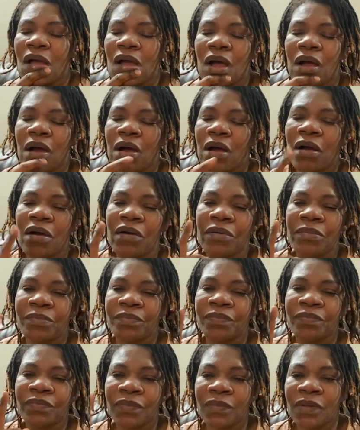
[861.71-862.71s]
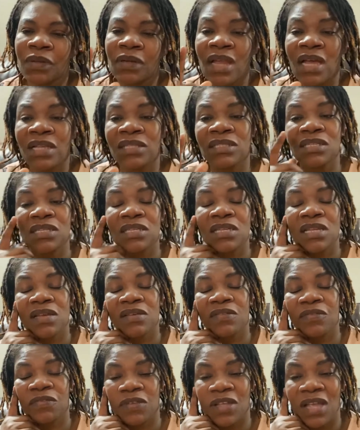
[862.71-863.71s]
90
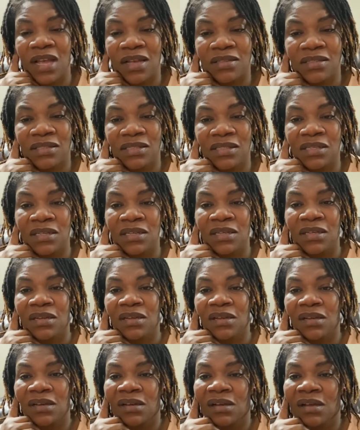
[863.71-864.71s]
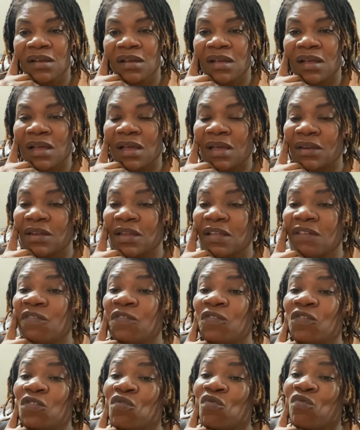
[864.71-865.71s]
Day Fiancé. And
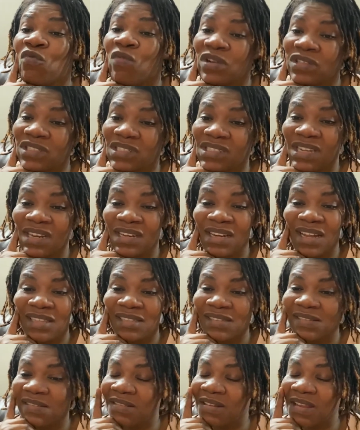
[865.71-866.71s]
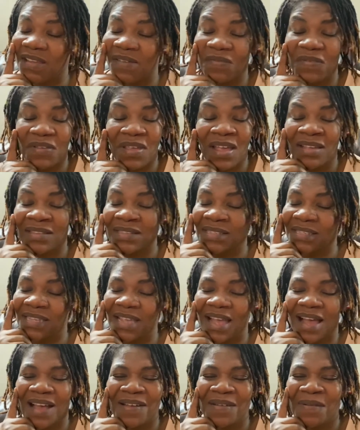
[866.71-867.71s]
if you watch the 90 Day
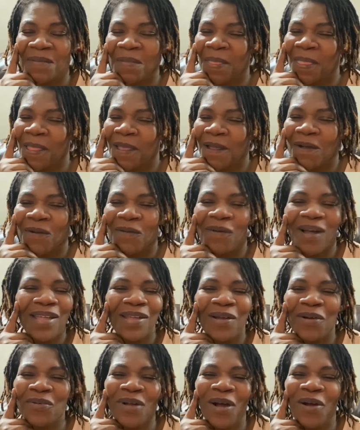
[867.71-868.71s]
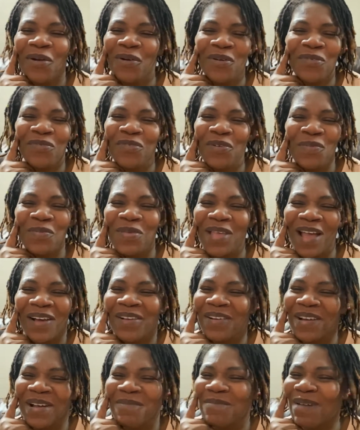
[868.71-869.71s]
Fiancé, why you crying for be a
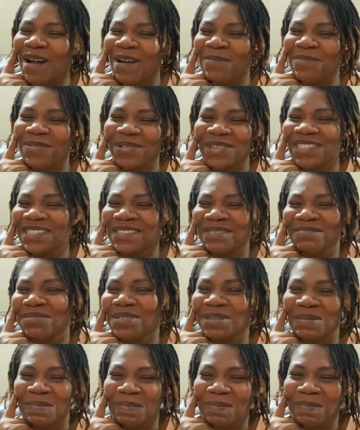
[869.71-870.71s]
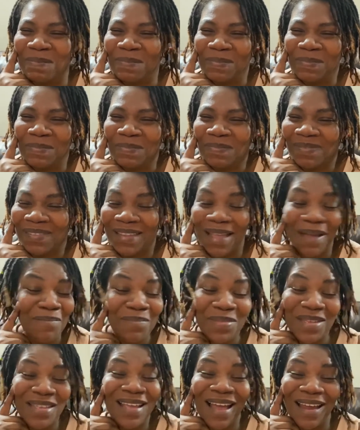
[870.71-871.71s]
crying about you?
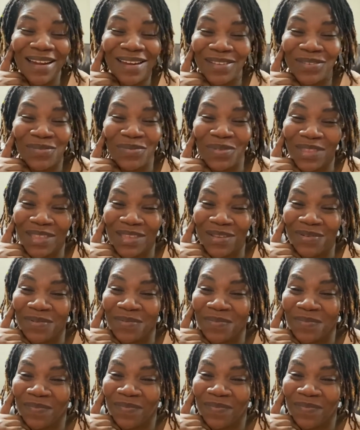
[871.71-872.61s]
I'm being honest with you.